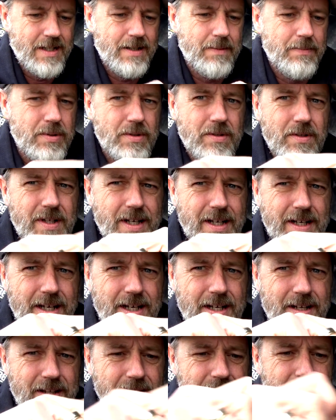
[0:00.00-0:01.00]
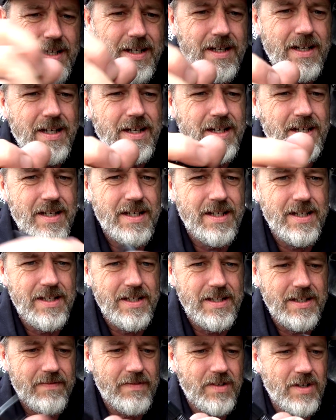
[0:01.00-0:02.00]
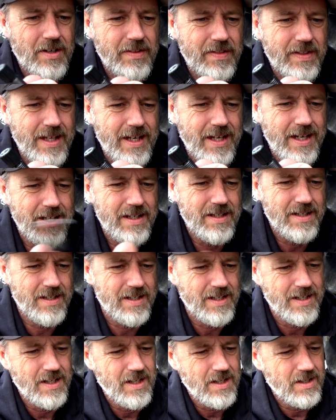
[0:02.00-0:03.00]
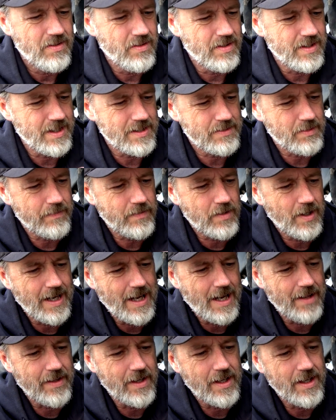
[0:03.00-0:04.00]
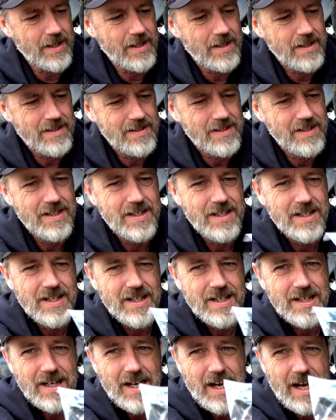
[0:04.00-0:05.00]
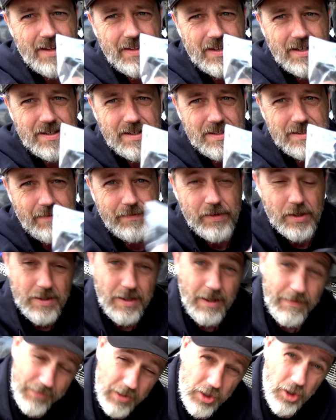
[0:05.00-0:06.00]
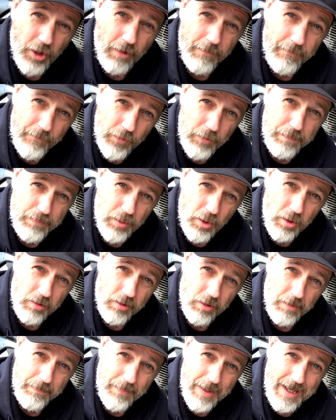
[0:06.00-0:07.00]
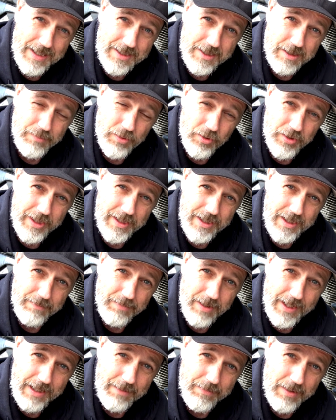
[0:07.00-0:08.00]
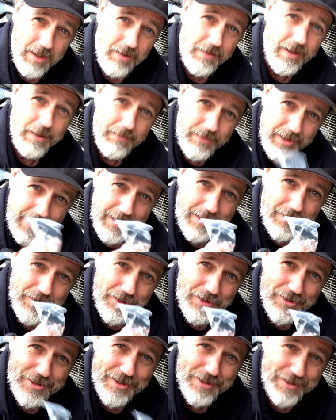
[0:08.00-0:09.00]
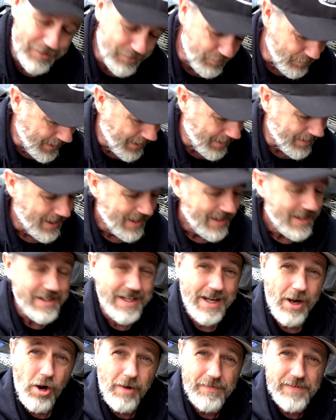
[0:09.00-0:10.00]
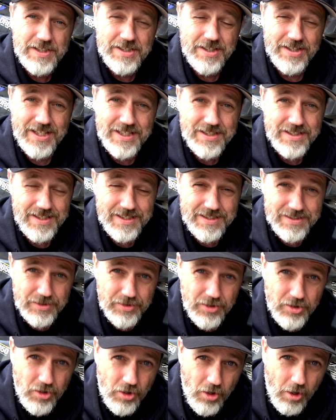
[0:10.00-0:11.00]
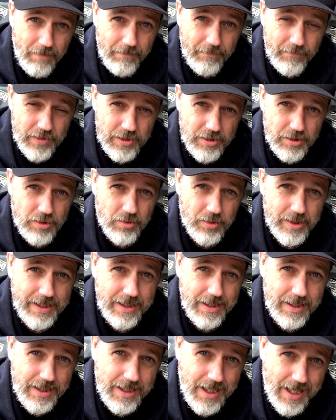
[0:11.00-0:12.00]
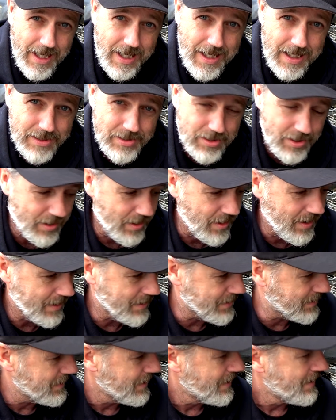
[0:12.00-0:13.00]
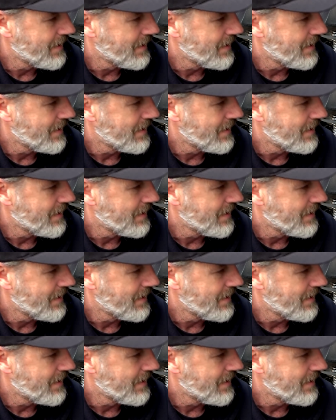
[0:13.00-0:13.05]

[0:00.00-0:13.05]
Pull that out of there. You've got that. What else? We've got other little, if you've got a football or a basketball you need bloody blowing up, you can use this as well. Now obviously this is not for doing car tyres.